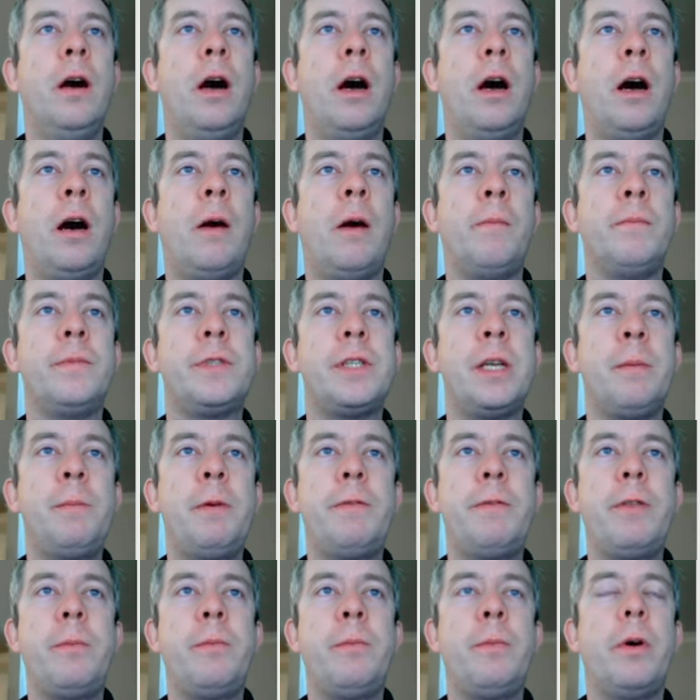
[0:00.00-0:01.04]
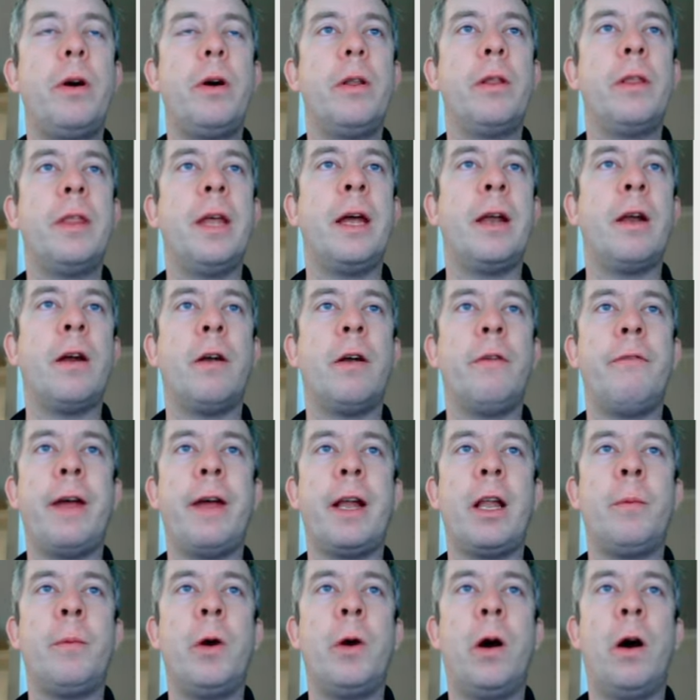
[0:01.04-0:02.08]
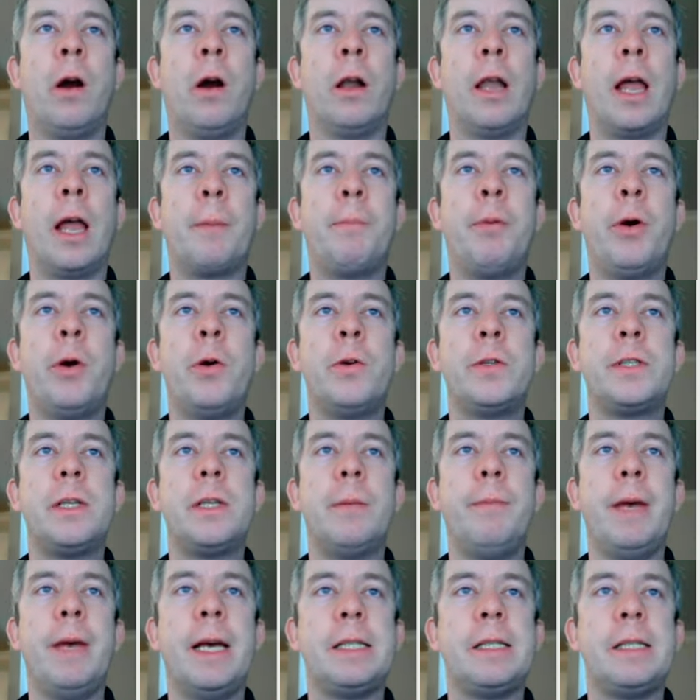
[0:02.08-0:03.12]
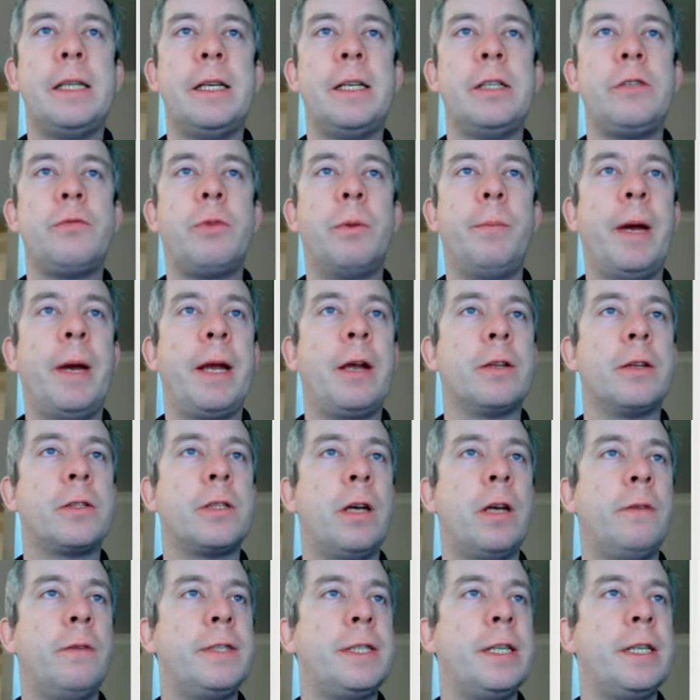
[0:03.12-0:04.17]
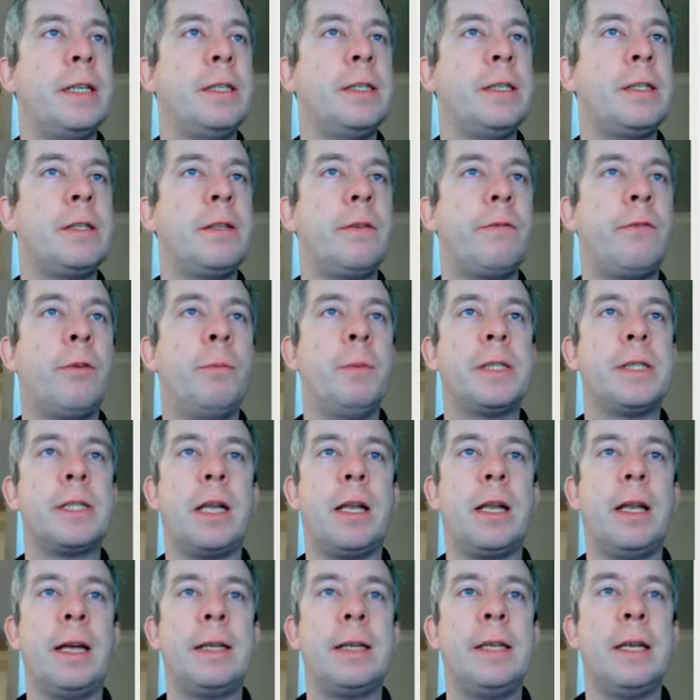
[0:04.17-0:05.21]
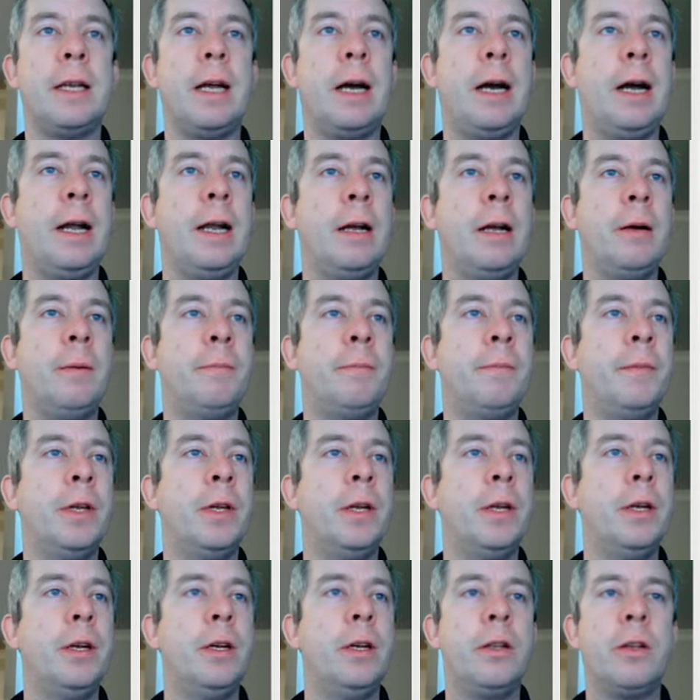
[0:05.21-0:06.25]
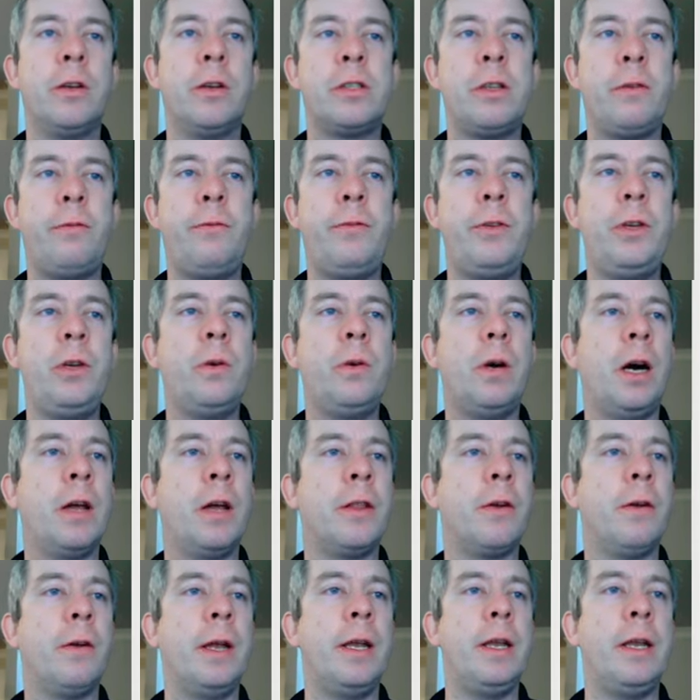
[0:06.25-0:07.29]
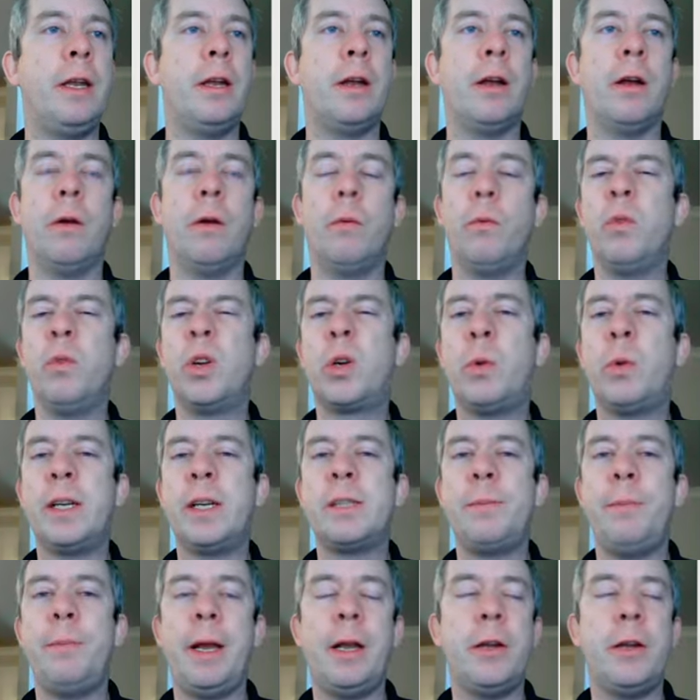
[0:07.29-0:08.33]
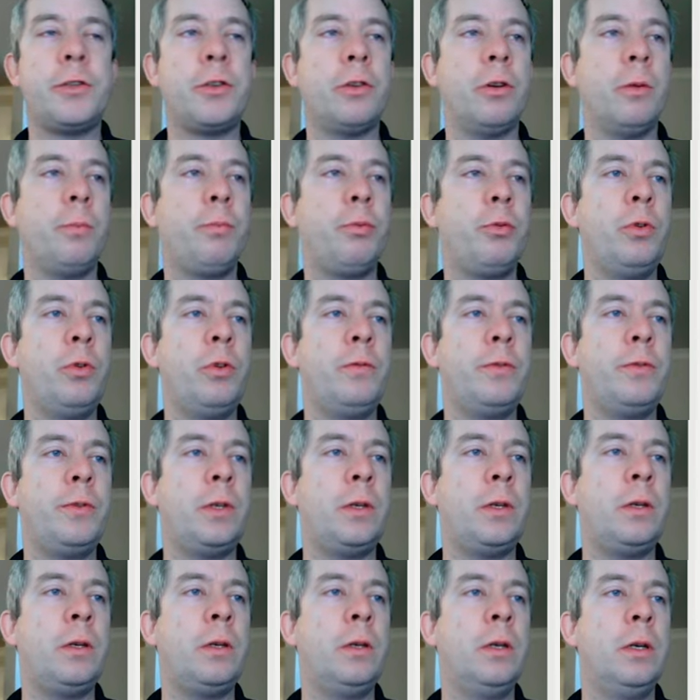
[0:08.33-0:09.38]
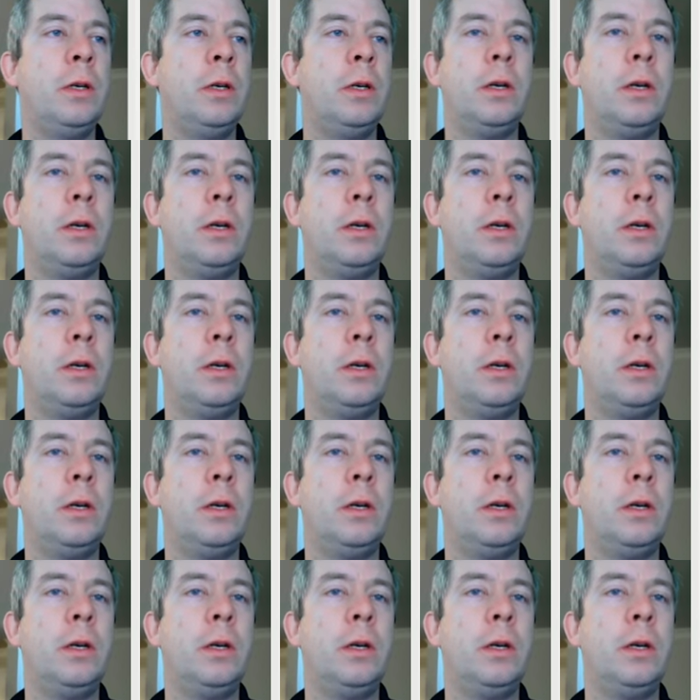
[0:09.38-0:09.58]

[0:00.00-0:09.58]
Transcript: Um, some of them that are available are like post a message when Microsoft sends from a selected item. There's a few other in here, request manager approval,